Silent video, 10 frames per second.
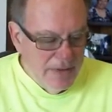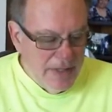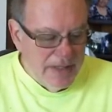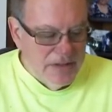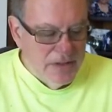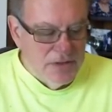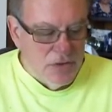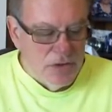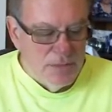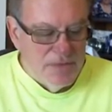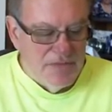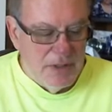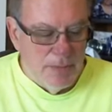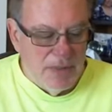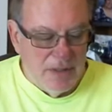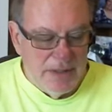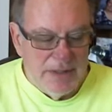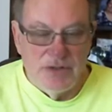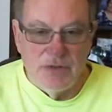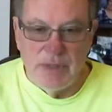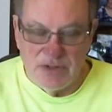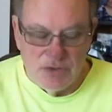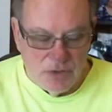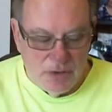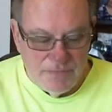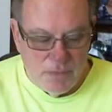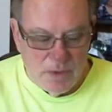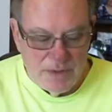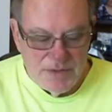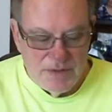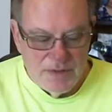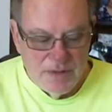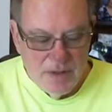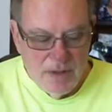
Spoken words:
That is in the terms of the ability to exert force,